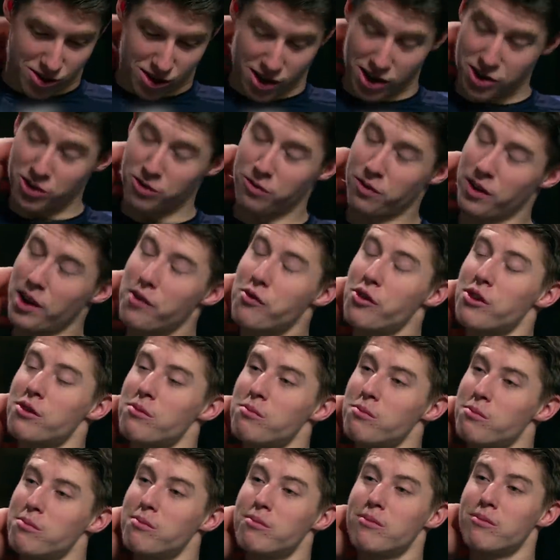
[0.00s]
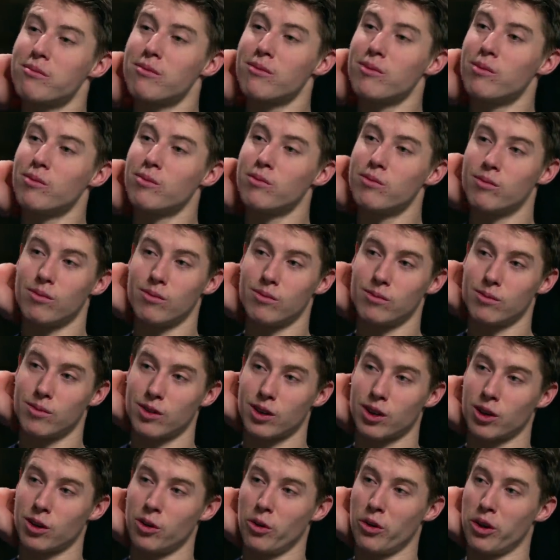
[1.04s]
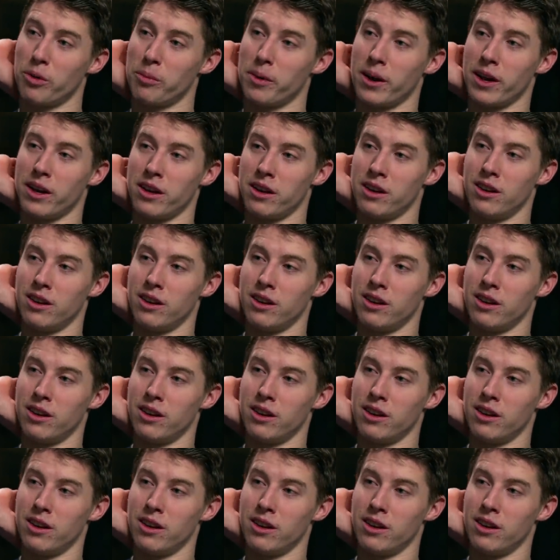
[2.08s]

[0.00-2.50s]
And your favorite? Going to bed?